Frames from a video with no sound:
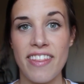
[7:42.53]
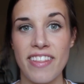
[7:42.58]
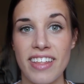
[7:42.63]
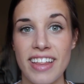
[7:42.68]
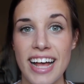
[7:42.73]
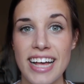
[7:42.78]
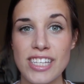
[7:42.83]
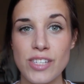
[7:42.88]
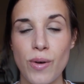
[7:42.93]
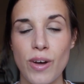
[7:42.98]
The
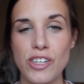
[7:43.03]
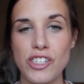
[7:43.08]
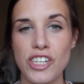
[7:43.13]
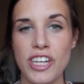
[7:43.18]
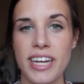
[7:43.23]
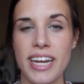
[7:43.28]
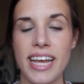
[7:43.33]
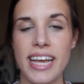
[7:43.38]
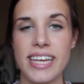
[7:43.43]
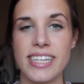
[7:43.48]
last
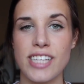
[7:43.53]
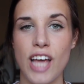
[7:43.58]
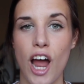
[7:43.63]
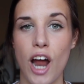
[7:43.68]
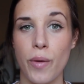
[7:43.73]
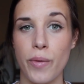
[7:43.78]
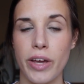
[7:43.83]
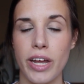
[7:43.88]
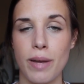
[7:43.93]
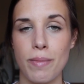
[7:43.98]
question is
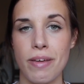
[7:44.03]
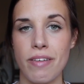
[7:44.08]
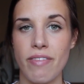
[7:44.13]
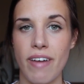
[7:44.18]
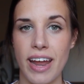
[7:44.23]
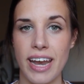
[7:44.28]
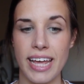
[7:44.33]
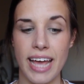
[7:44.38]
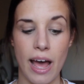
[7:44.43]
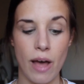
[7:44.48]
are we going to be
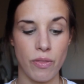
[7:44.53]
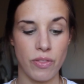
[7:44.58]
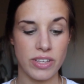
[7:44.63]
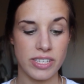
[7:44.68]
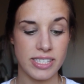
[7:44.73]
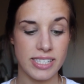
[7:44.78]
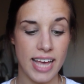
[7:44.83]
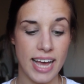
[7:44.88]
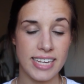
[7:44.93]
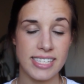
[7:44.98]
finding out
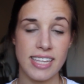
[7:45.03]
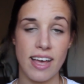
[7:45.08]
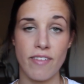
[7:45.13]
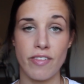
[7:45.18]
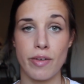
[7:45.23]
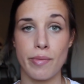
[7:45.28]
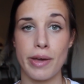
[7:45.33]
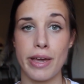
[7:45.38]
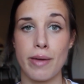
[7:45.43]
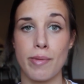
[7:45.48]
the sex
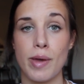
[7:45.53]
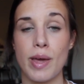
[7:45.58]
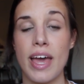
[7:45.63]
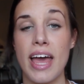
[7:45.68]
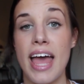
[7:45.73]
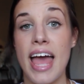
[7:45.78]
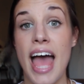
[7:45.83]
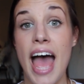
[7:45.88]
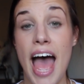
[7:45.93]
of the baby?